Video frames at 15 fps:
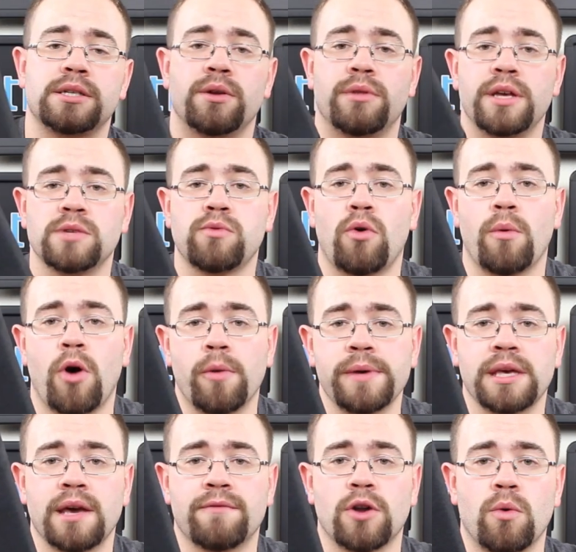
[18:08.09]
so these will all be
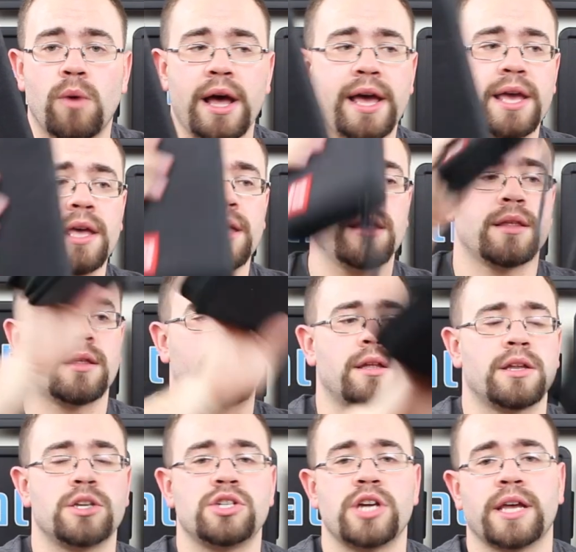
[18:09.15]
given away.
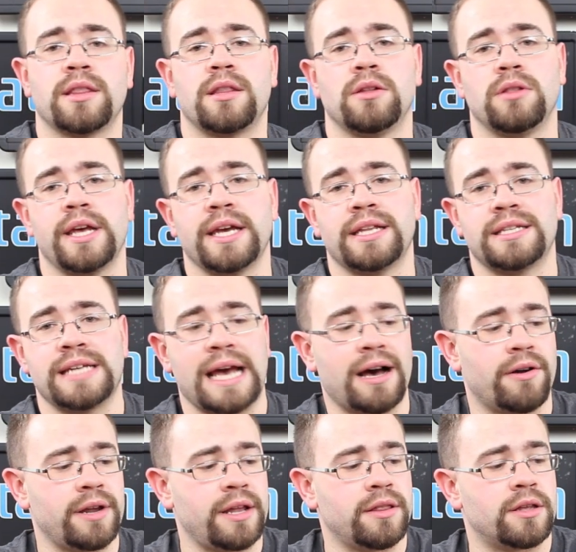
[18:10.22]
Check the link
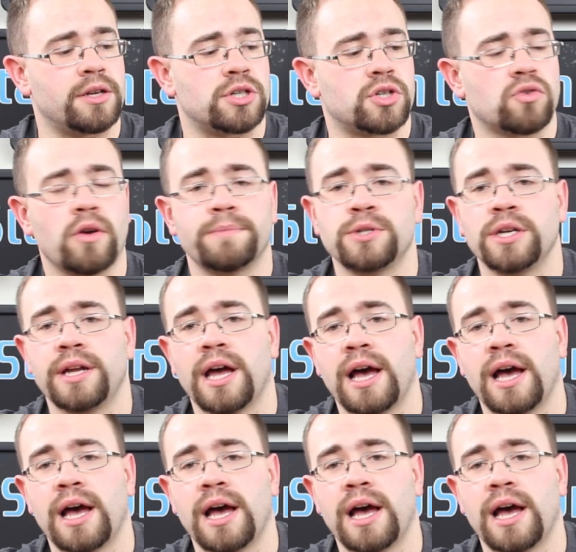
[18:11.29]
down in the description,